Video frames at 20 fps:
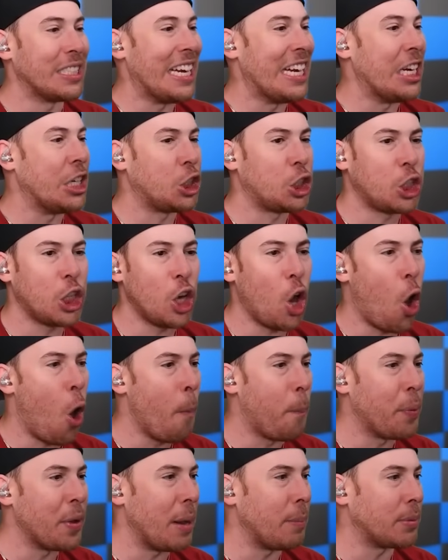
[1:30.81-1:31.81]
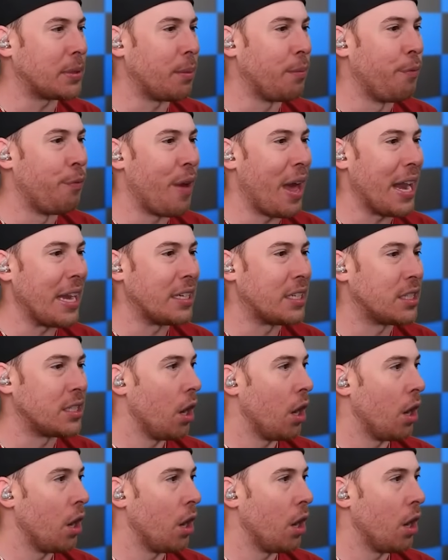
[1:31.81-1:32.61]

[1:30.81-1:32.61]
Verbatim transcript: and it should open up some vents.